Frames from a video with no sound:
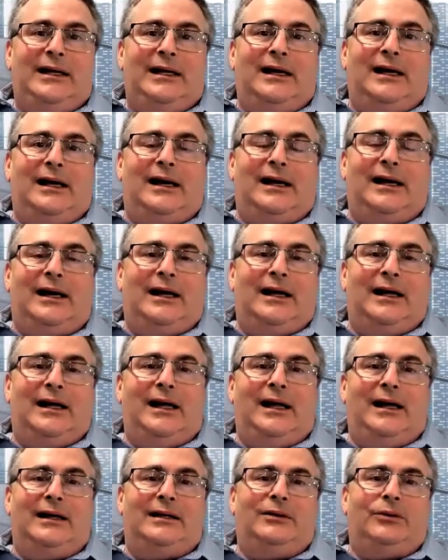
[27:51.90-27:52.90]

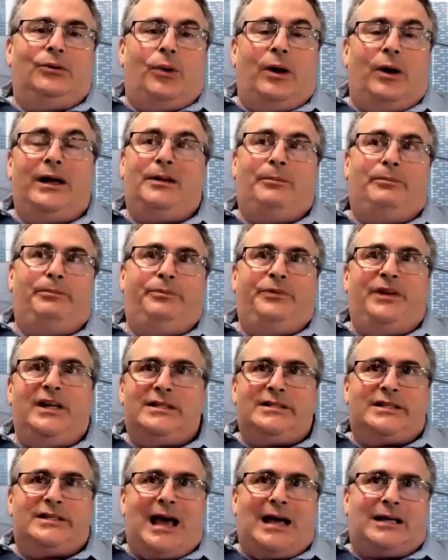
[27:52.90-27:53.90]
And one of the
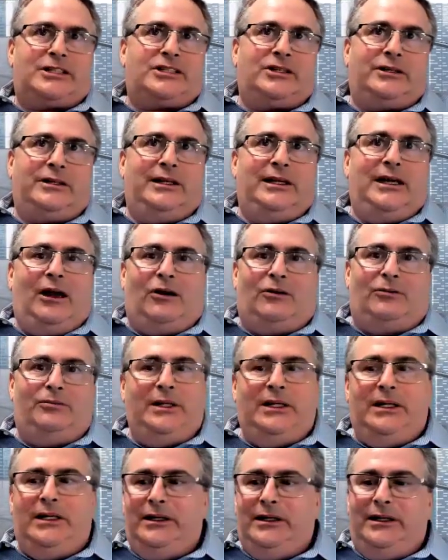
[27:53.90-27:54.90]
things that actually helped
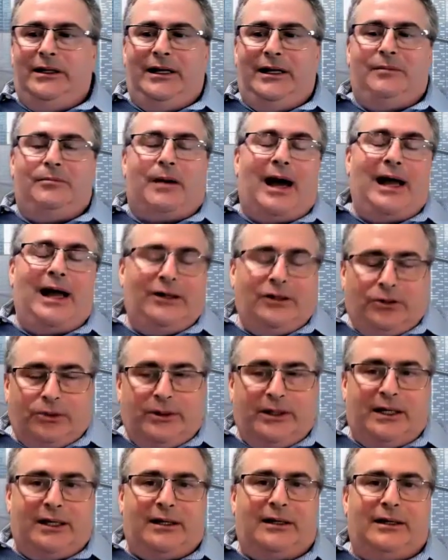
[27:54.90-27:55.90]
me in my
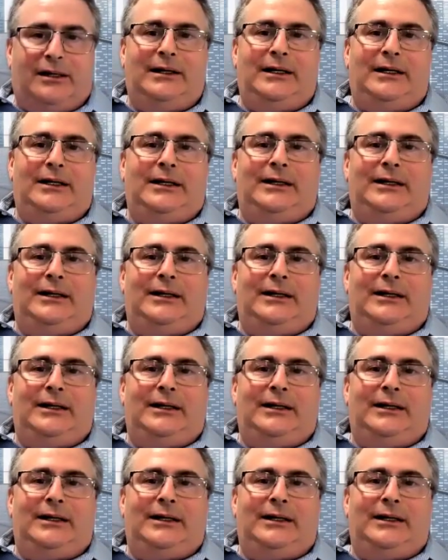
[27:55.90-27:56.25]
career